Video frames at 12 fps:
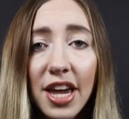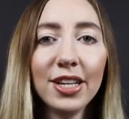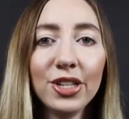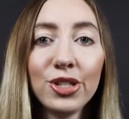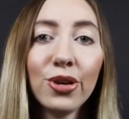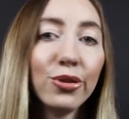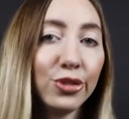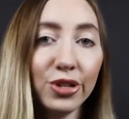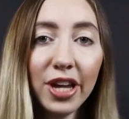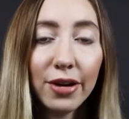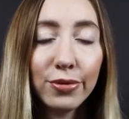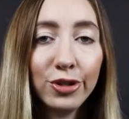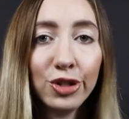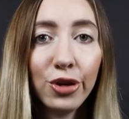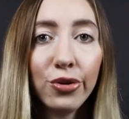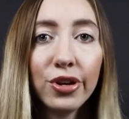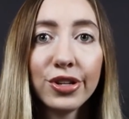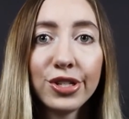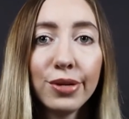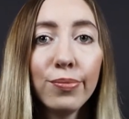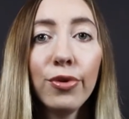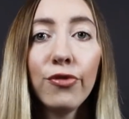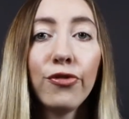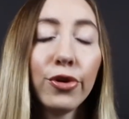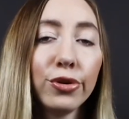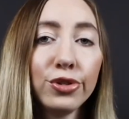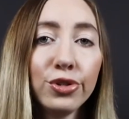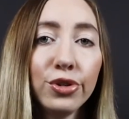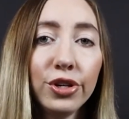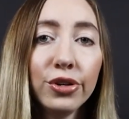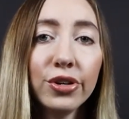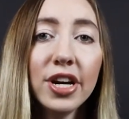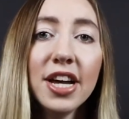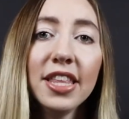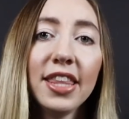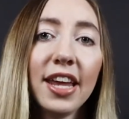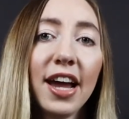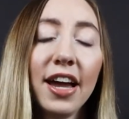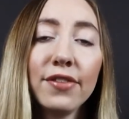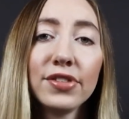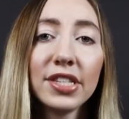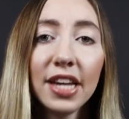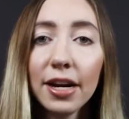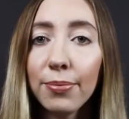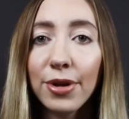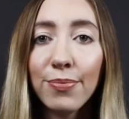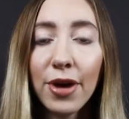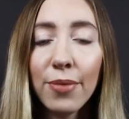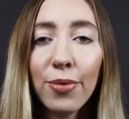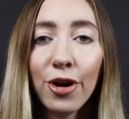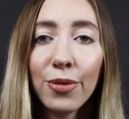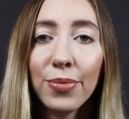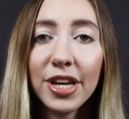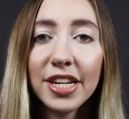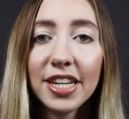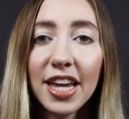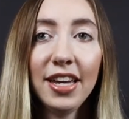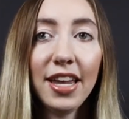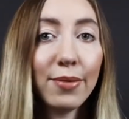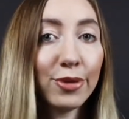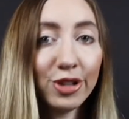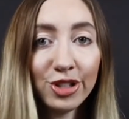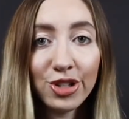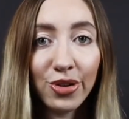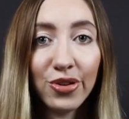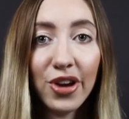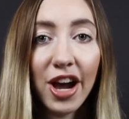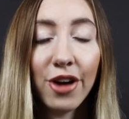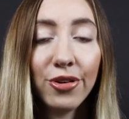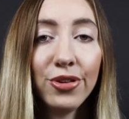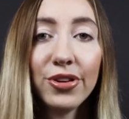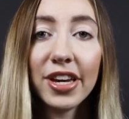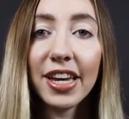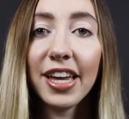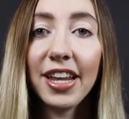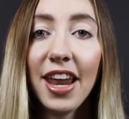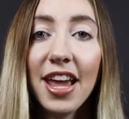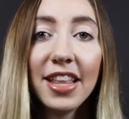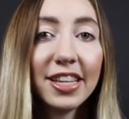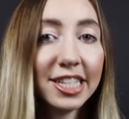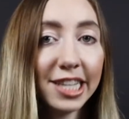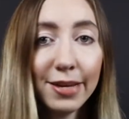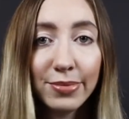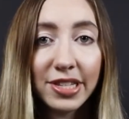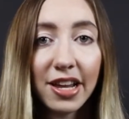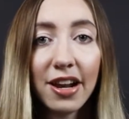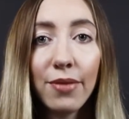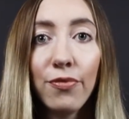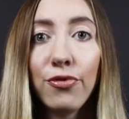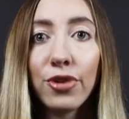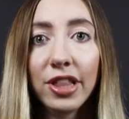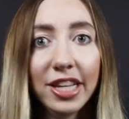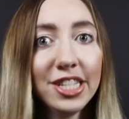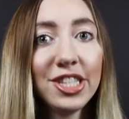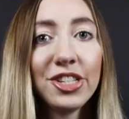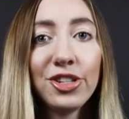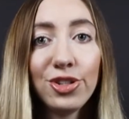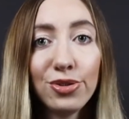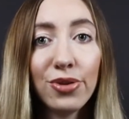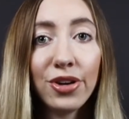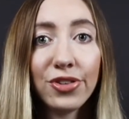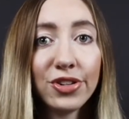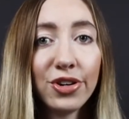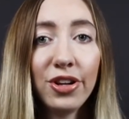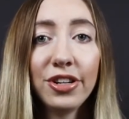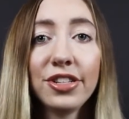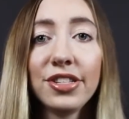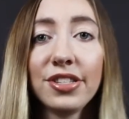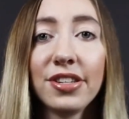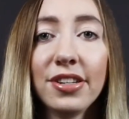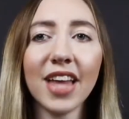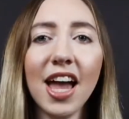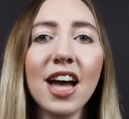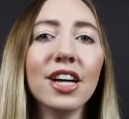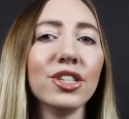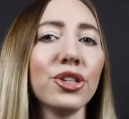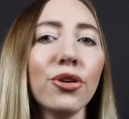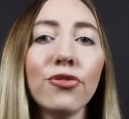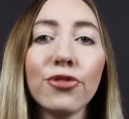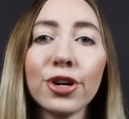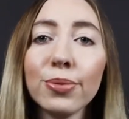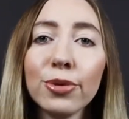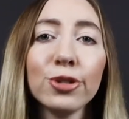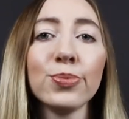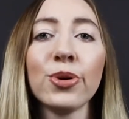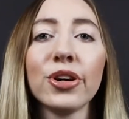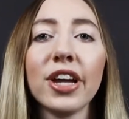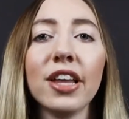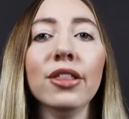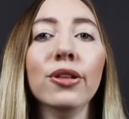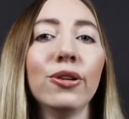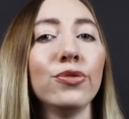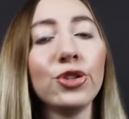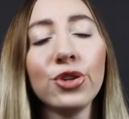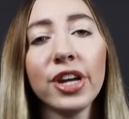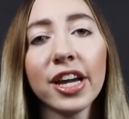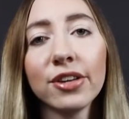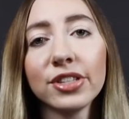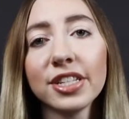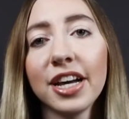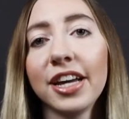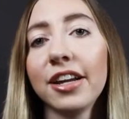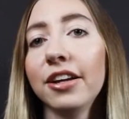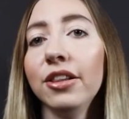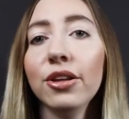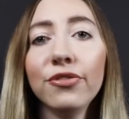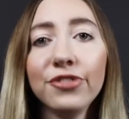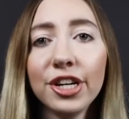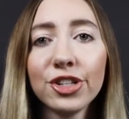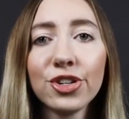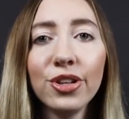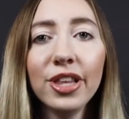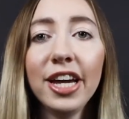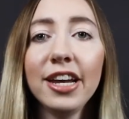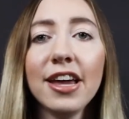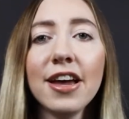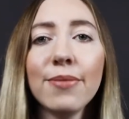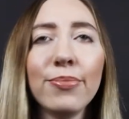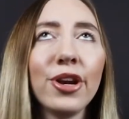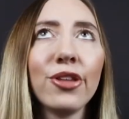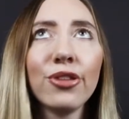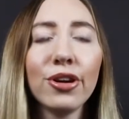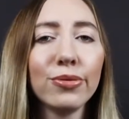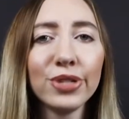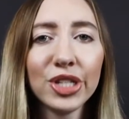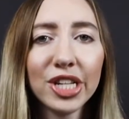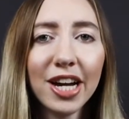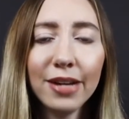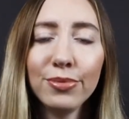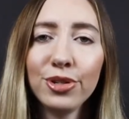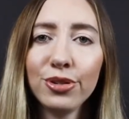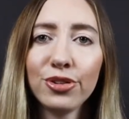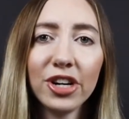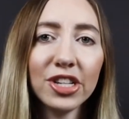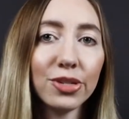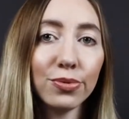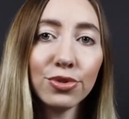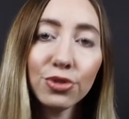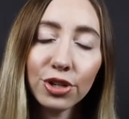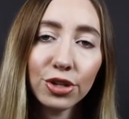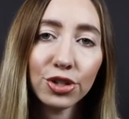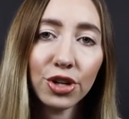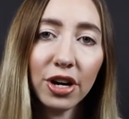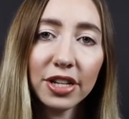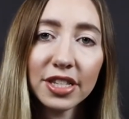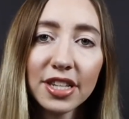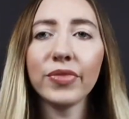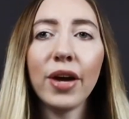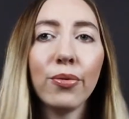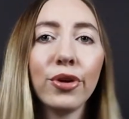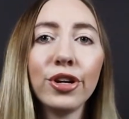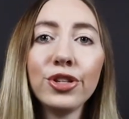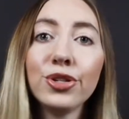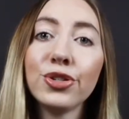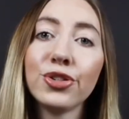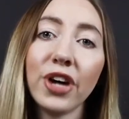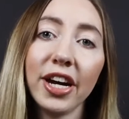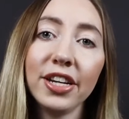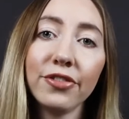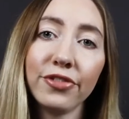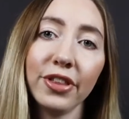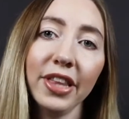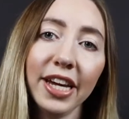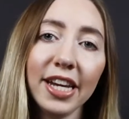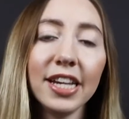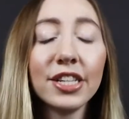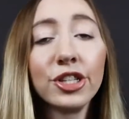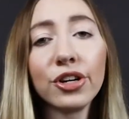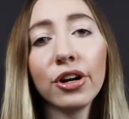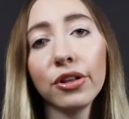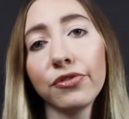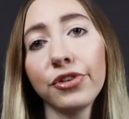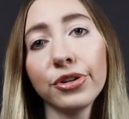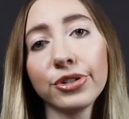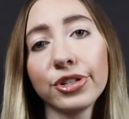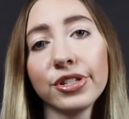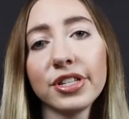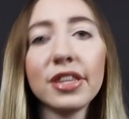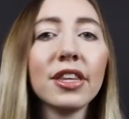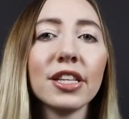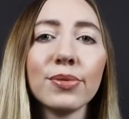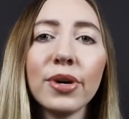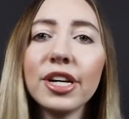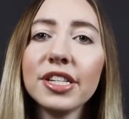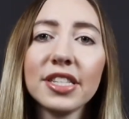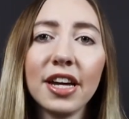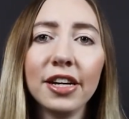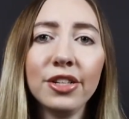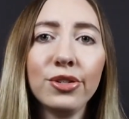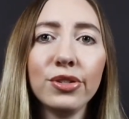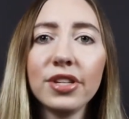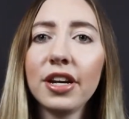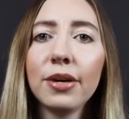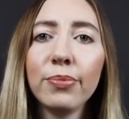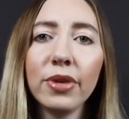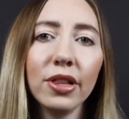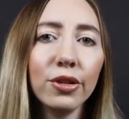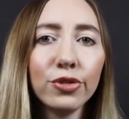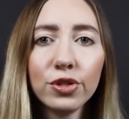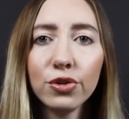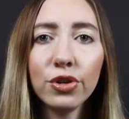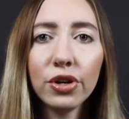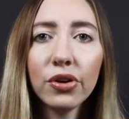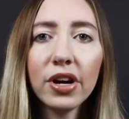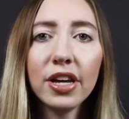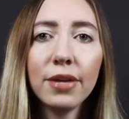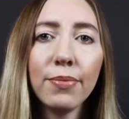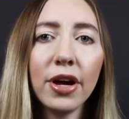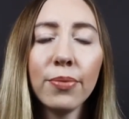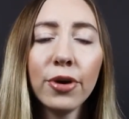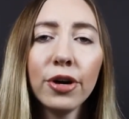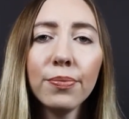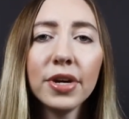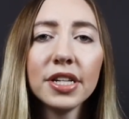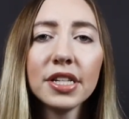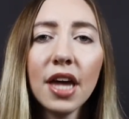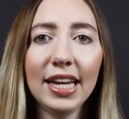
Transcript: So today I want to show you a simple photo studio that I have set up in my apartment, and I'm going to show you how you can get the same setup for less than $200. So for the most part, I love shooting outside, I love natural light, but I thought it was time to try some studio shots. I wanted to try different lightings and color filters, and that's why I decided to set up a little studio in my apartment.